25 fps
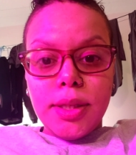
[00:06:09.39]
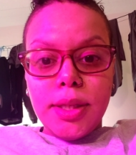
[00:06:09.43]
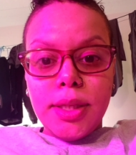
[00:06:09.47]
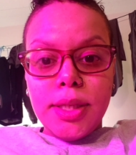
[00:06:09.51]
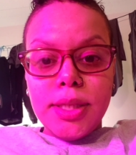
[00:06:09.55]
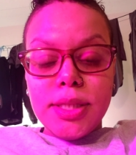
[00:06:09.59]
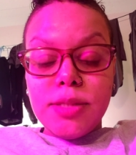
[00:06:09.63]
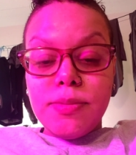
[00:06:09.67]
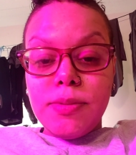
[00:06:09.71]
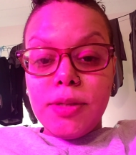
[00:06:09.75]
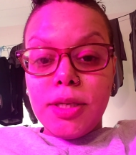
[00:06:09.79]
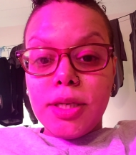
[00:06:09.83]

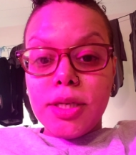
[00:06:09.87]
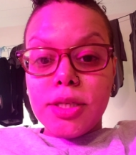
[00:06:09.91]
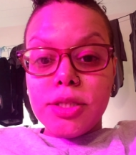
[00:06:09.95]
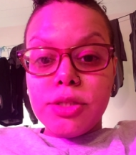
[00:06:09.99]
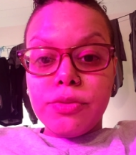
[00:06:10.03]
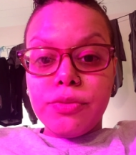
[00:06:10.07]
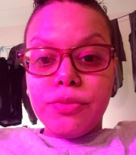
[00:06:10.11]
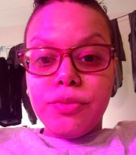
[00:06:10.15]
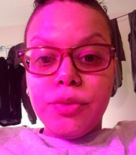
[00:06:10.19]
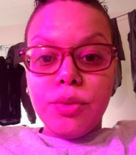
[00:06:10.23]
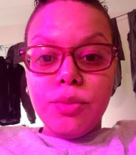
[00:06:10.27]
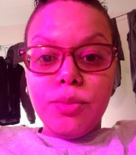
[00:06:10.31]
is
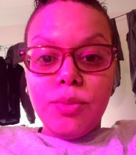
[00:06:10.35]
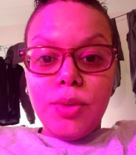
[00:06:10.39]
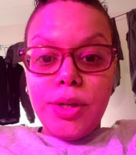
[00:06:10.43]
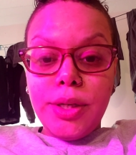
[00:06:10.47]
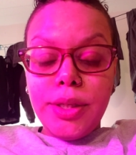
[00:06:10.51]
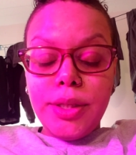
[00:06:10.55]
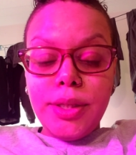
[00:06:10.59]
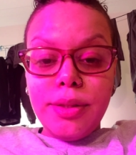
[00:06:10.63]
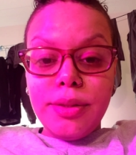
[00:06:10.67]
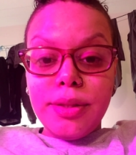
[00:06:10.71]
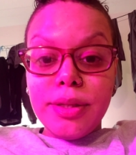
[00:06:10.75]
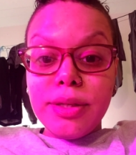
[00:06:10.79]
because, for
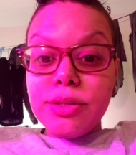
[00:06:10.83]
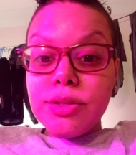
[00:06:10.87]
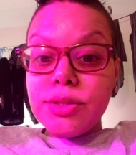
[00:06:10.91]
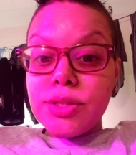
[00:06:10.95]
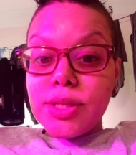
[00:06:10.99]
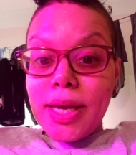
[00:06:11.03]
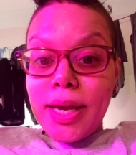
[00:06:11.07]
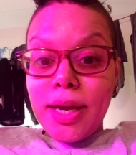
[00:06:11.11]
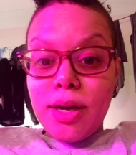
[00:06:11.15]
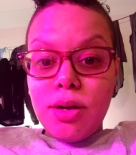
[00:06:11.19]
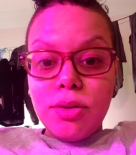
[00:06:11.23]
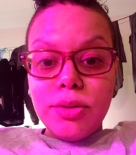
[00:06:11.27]
one,
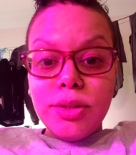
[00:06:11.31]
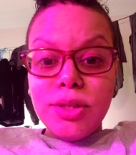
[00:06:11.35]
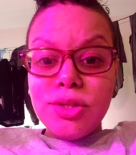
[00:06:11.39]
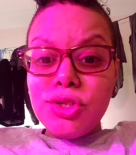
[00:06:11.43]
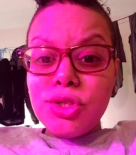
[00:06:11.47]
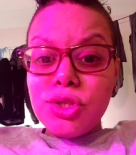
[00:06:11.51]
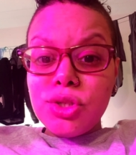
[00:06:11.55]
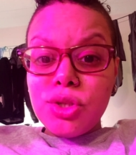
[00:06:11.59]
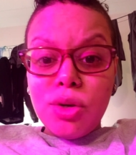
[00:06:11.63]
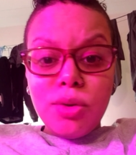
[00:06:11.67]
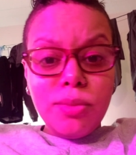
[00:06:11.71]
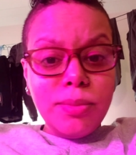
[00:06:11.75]
there's
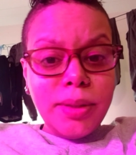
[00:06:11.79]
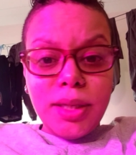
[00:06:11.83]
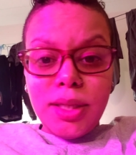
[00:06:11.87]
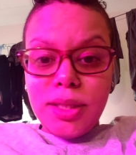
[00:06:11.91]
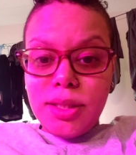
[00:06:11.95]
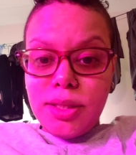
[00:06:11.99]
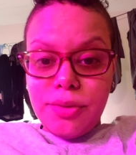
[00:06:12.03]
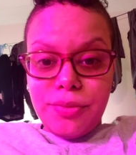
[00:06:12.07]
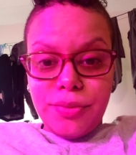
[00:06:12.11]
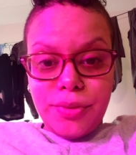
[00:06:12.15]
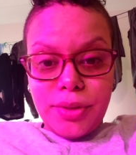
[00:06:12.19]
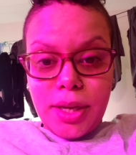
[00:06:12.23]
so
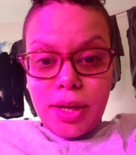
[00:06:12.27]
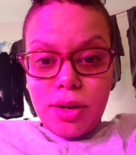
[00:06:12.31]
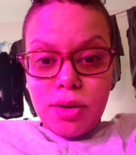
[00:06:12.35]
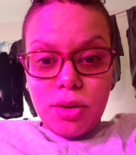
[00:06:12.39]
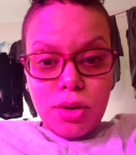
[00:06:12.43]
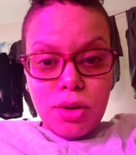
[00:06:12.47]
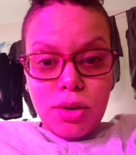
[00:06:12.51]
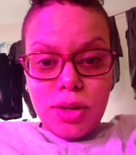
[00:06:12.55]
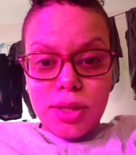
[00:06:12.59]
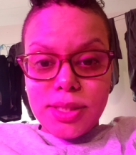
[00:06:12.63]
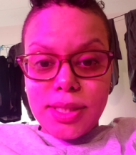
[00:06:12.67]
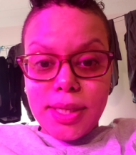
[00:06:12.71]
many different
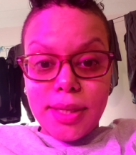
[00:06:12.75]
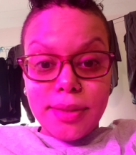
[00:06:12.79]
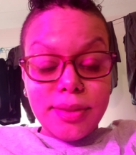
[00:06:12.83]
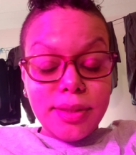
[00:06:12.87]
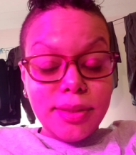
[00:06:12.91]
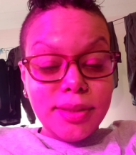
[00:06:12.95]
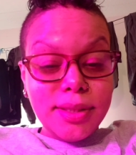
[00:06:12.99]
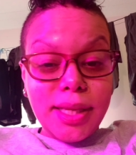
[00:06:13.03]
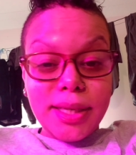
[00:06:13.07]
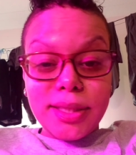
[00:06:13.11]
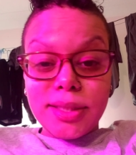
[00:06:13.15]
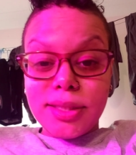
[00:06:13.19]
alcohols out
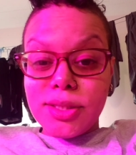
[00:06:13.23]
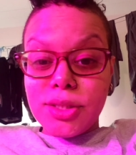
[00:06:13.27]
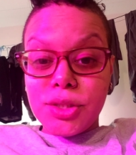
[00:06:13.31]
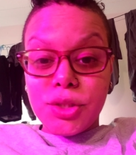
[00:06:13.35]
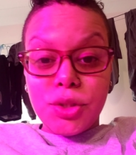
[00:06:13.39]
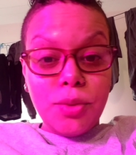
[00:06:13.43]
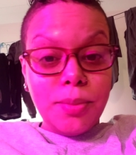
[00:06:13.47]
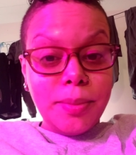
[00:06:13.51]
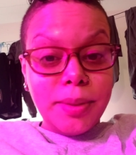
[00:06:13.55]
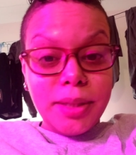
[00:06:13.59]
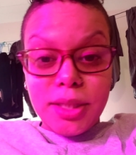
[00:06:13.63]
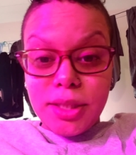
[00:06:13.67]
there, like there's
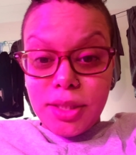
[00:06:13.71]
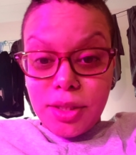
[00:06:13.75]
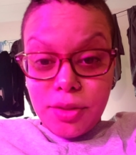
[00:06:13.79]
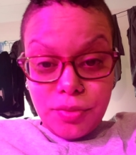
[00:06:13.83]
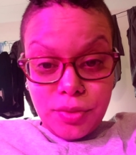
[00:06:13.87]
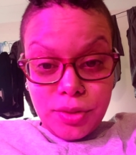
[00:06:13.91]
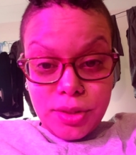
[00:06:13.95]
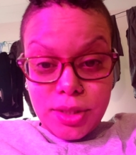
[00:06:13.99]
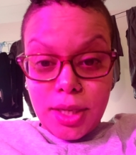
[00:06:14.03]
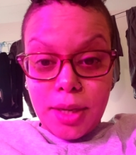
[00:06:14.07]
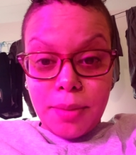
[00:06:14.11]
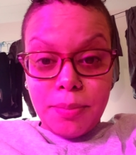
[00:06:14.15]
so many
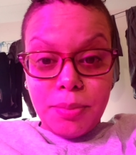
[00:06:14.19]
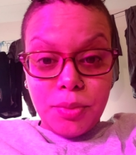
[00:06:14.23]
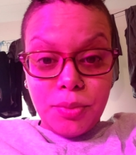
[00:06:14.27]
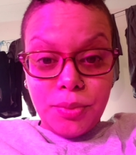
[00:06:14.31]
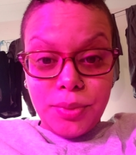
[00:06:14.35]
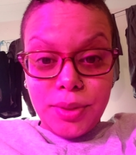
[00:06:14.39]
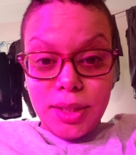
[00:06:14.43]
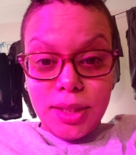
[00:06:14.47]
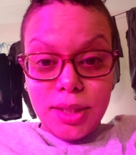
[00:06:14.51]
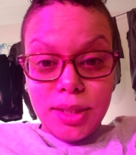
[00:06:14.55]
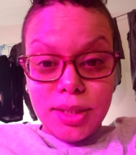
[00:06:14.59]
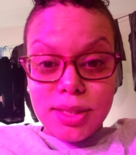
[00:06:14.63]
different type of
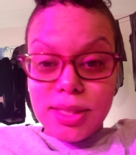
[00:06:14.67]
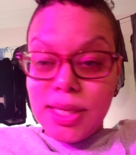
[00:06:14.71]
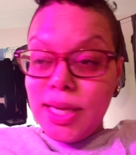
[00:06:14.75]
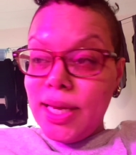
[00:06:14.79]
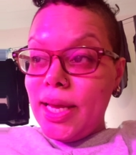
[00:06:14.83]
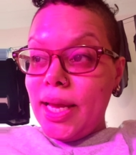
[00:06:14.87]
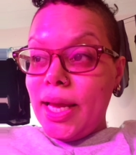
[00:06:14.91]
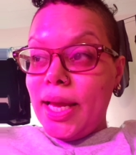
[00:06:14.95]
weed,